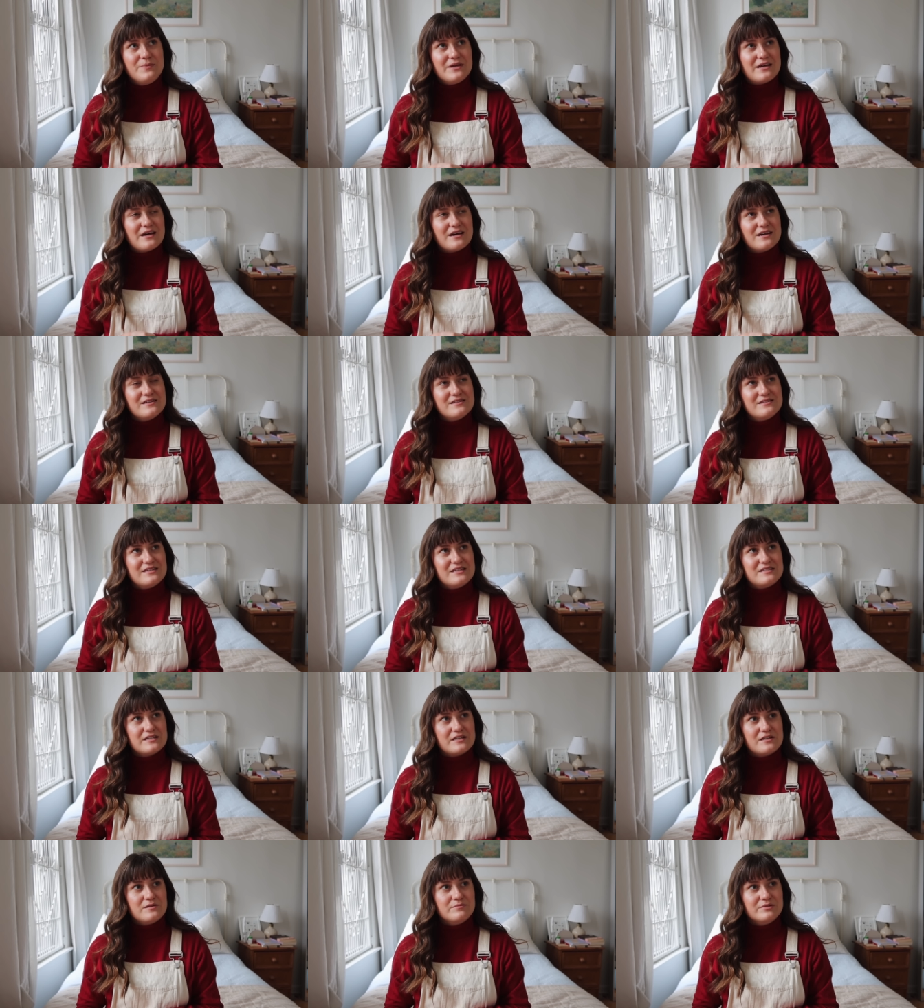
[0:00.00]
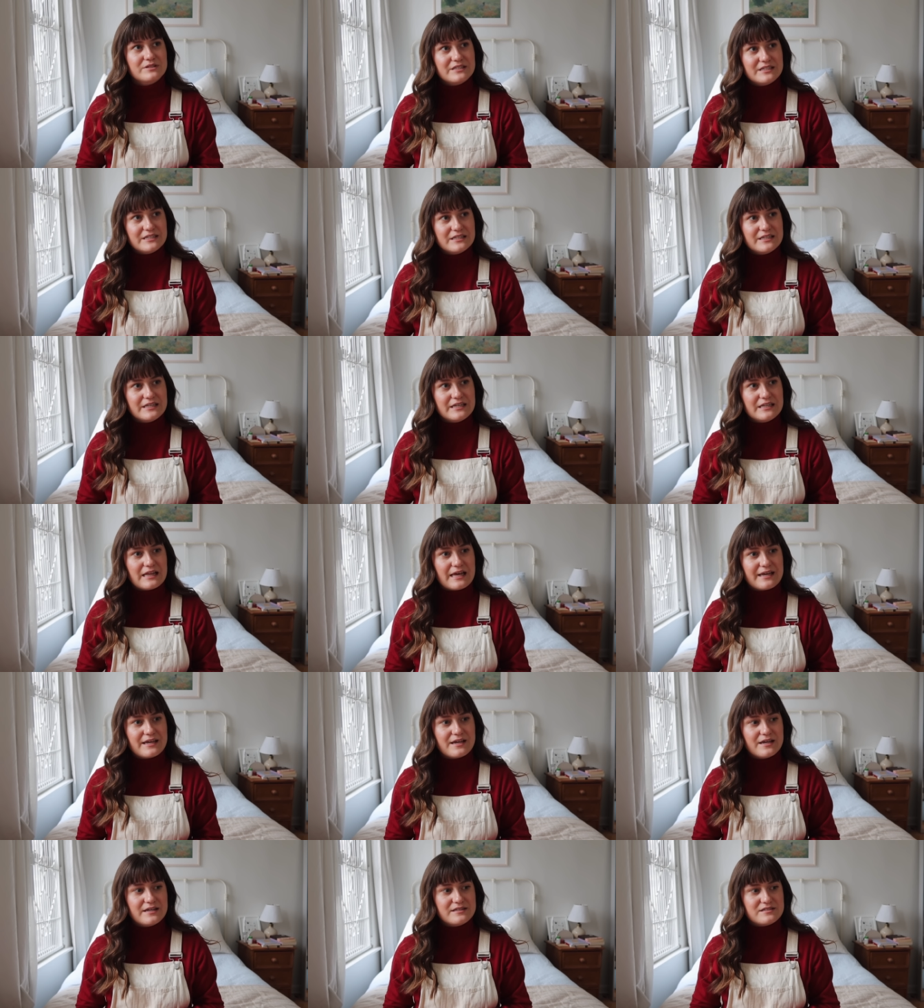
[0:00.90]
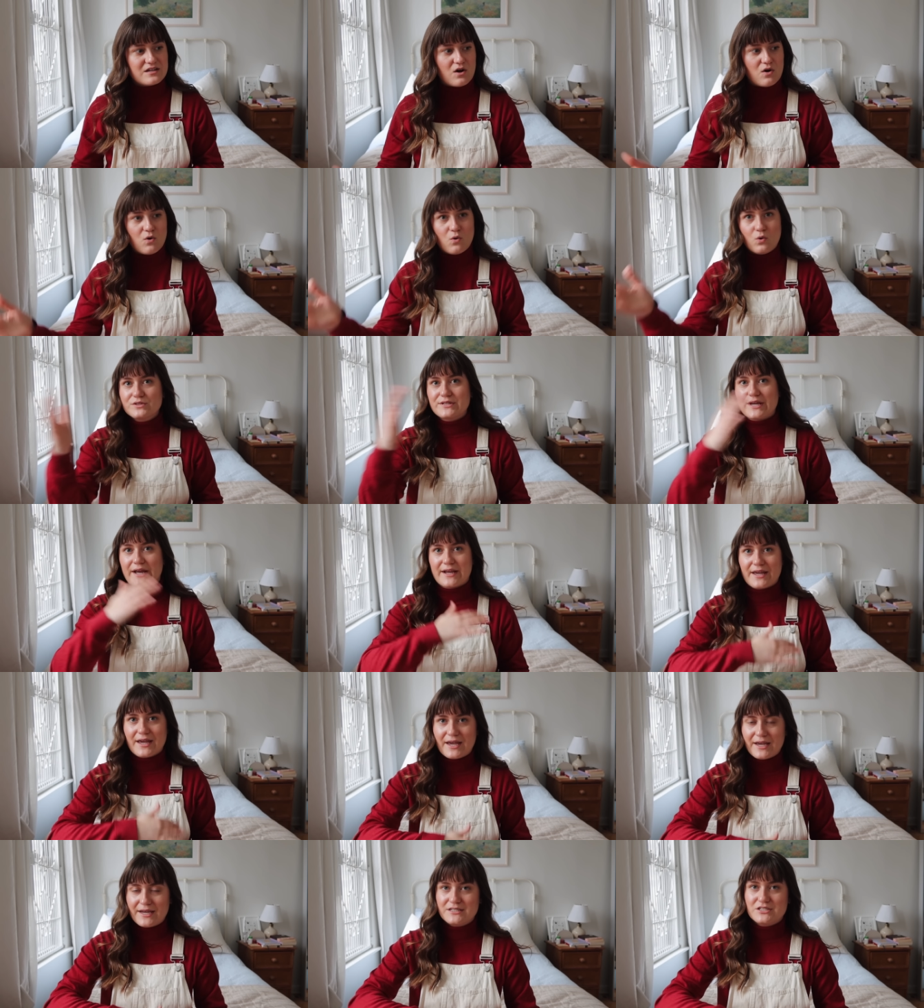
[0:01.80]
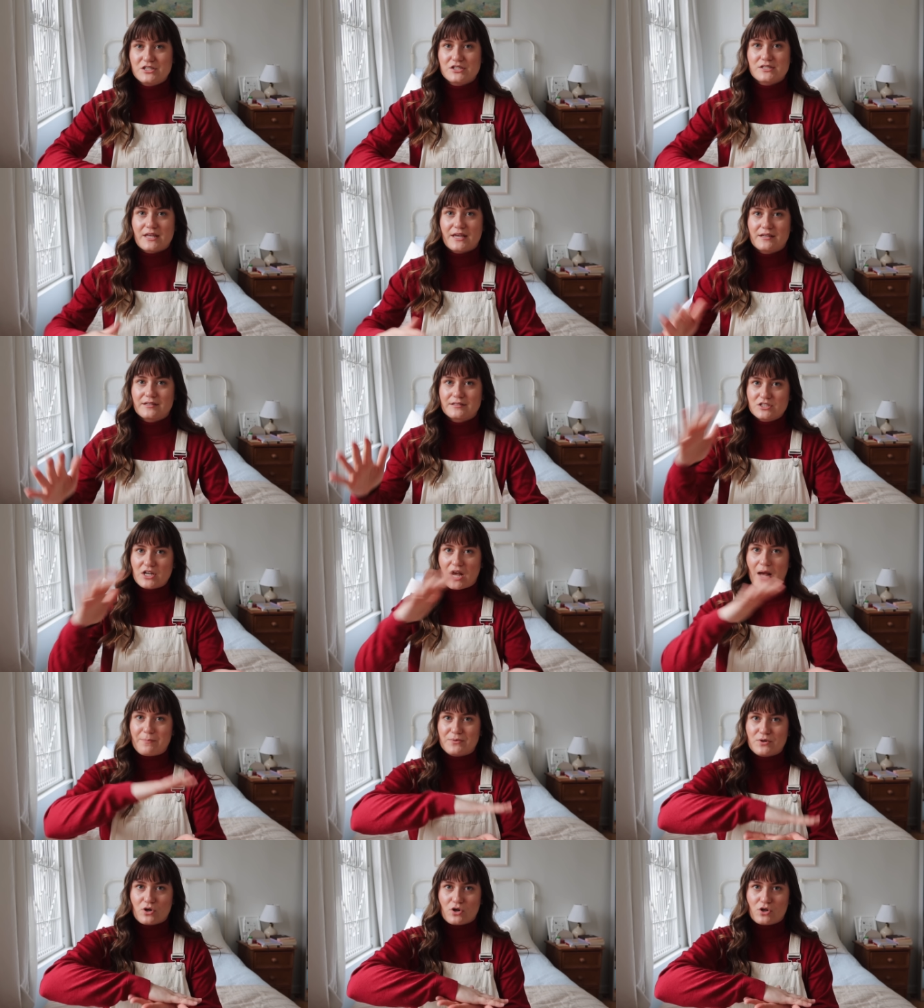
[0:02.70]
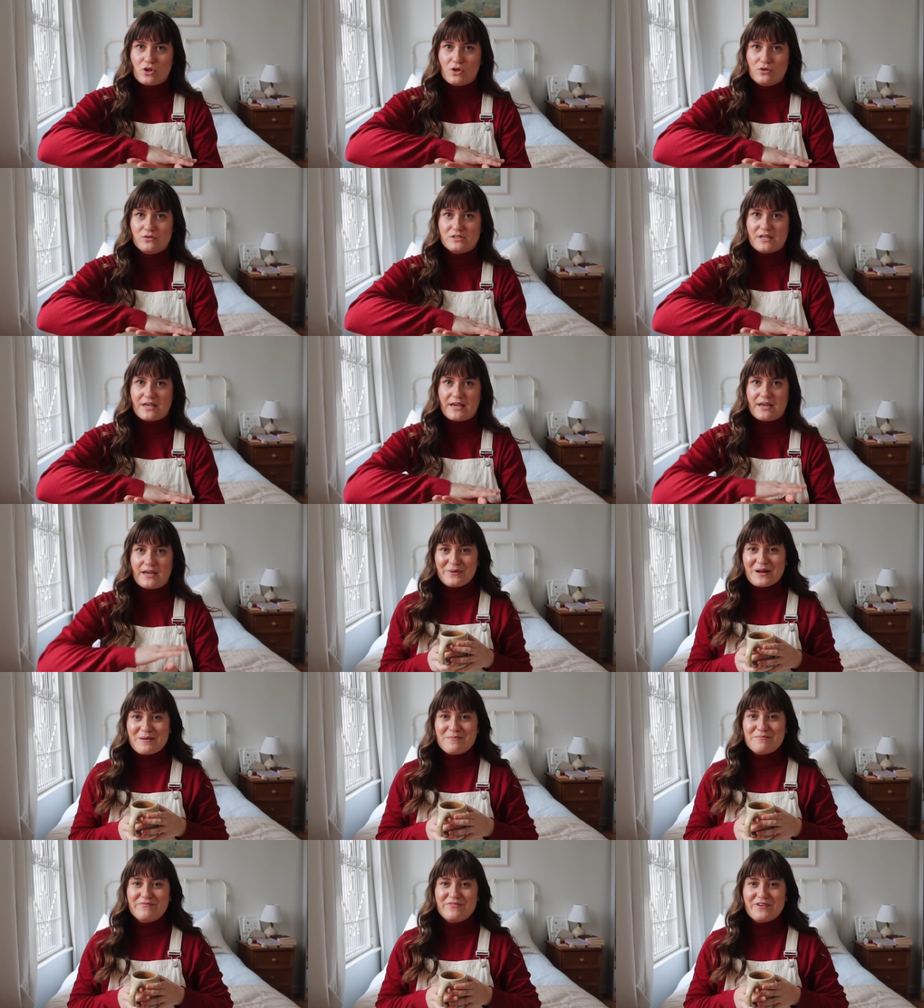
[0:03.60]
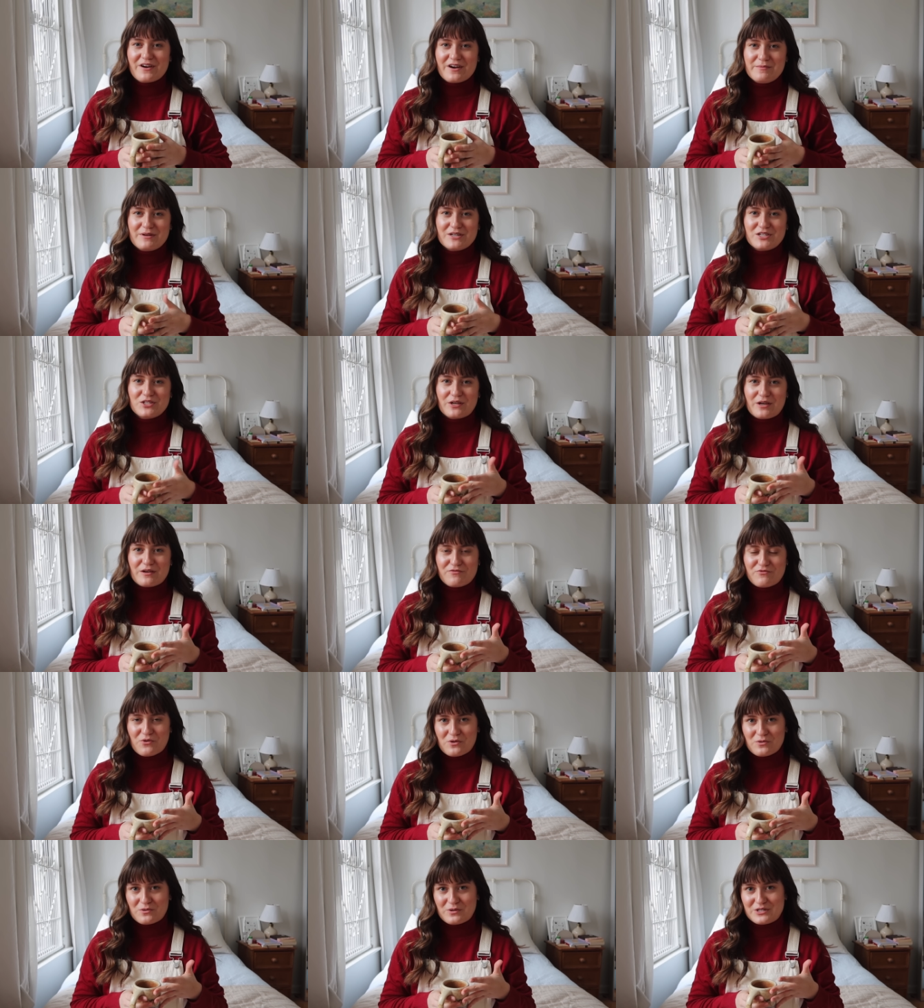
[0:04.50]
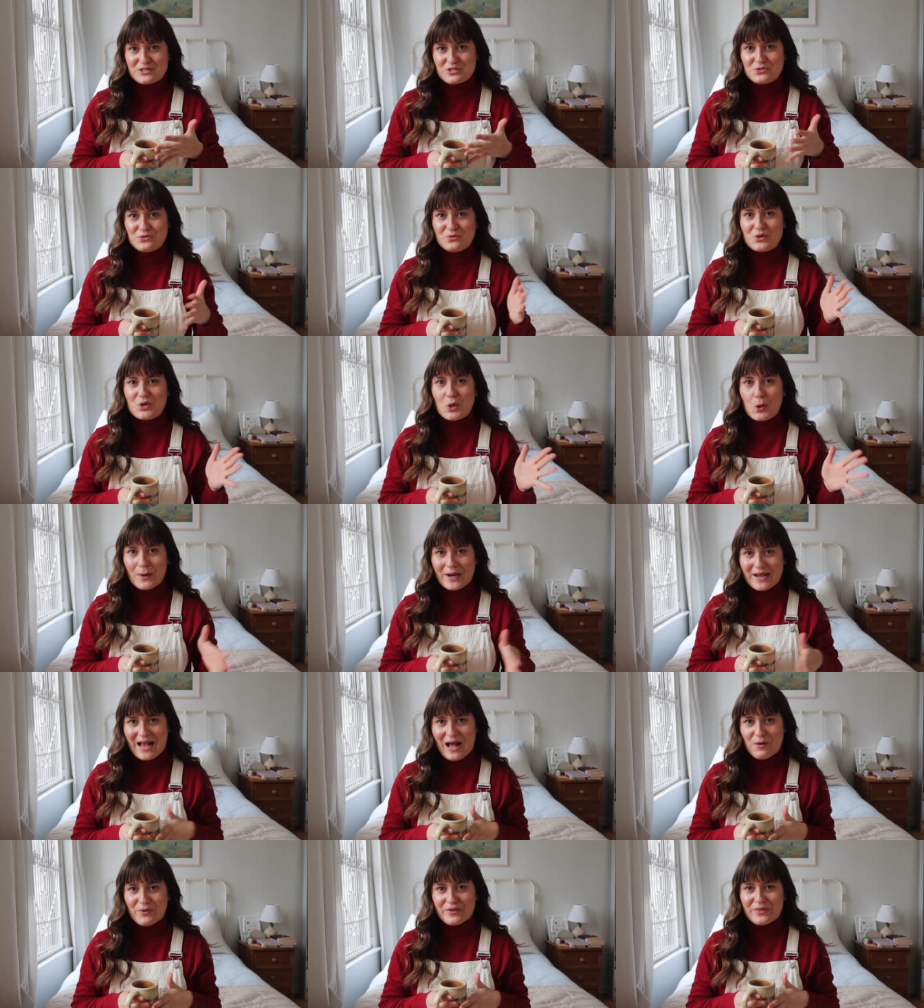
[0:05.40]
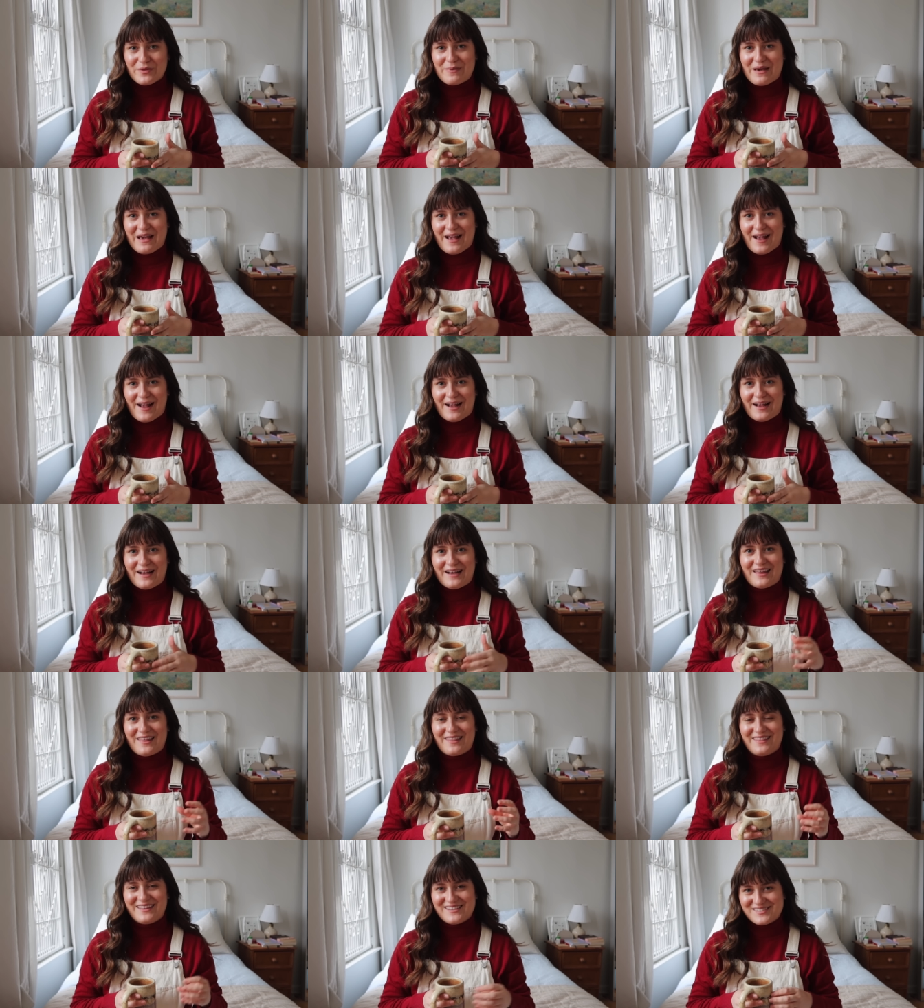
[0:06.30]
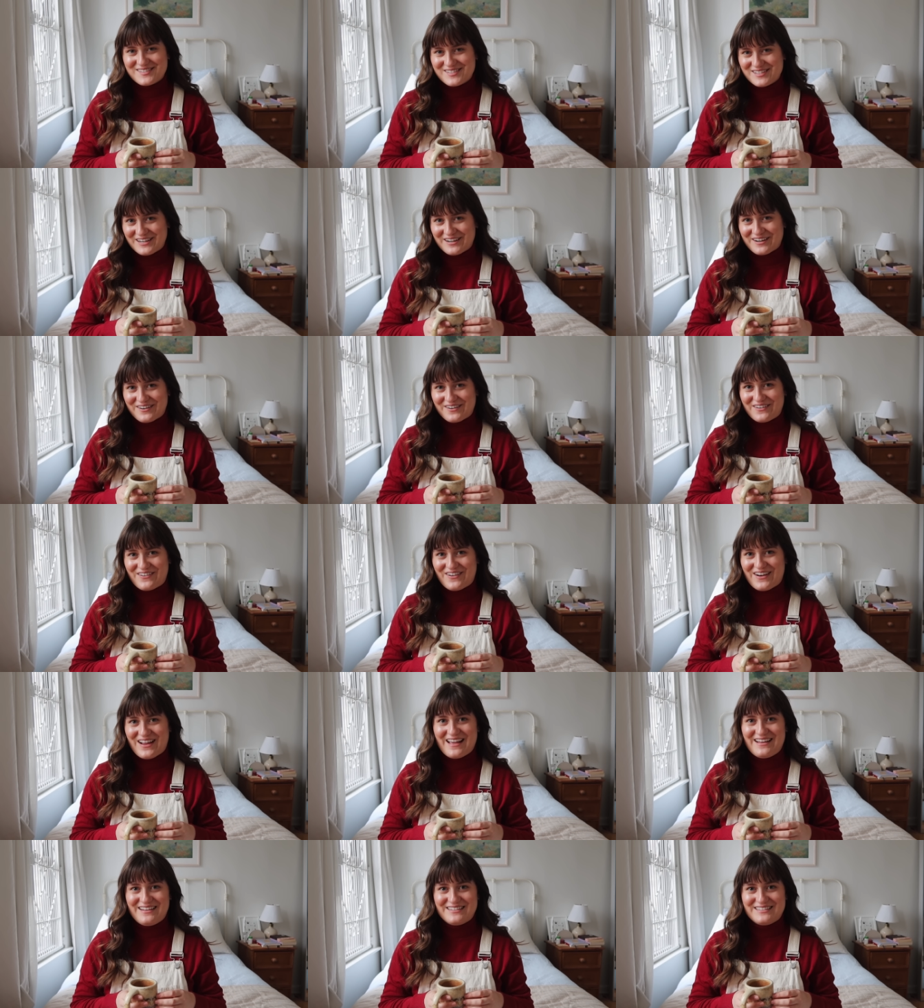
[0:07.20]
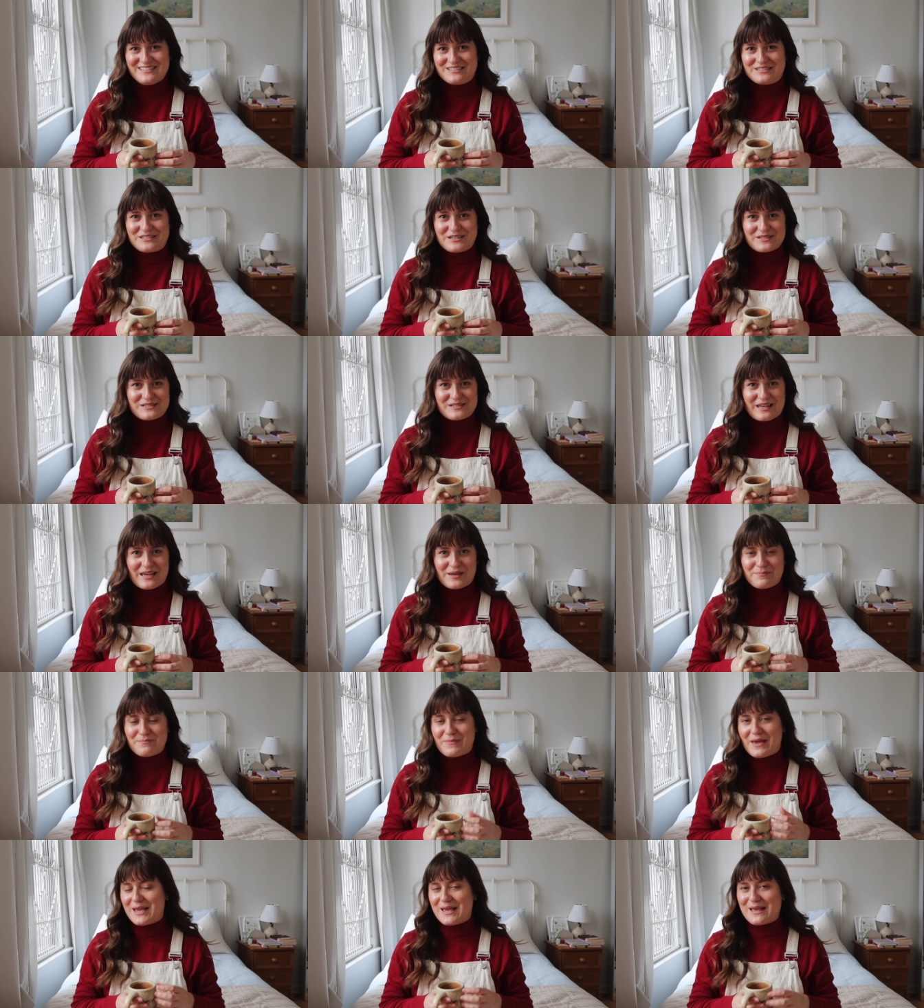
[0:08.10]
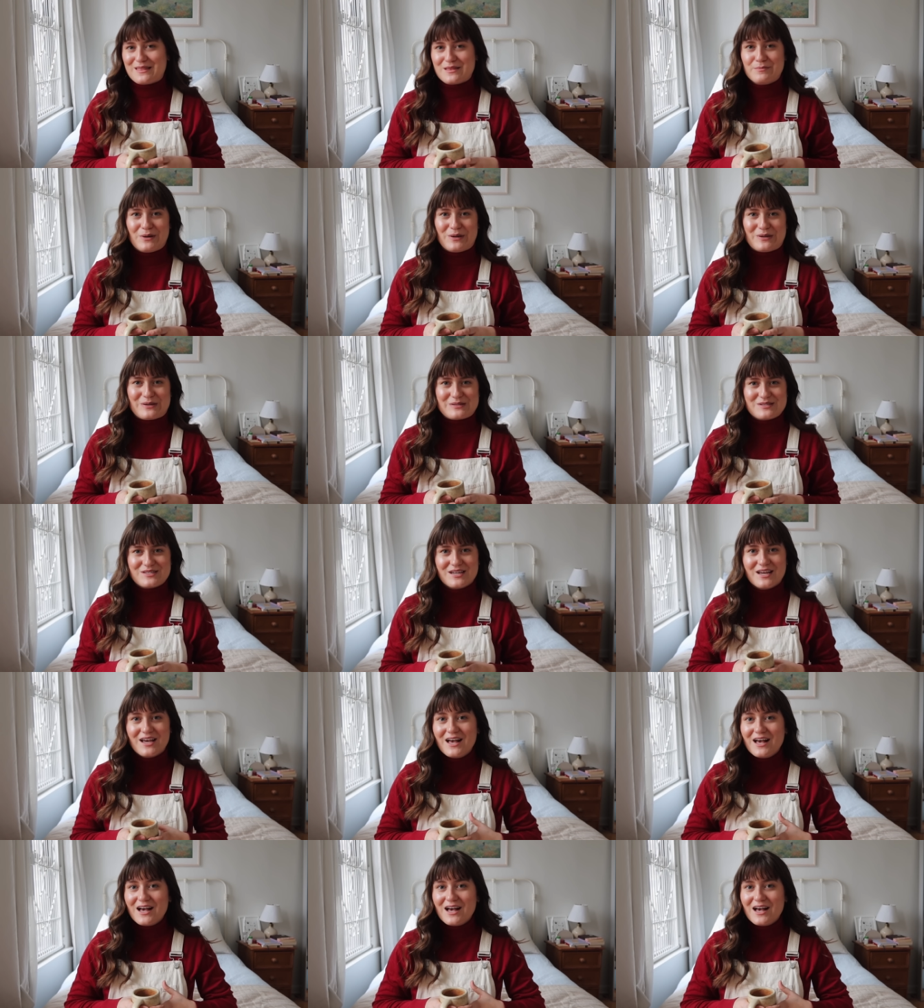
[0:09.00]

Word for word: because it's a completely like it's a whole decade just like chapter closing but I'm very much looking forward to going out with a bang this year and just like making the most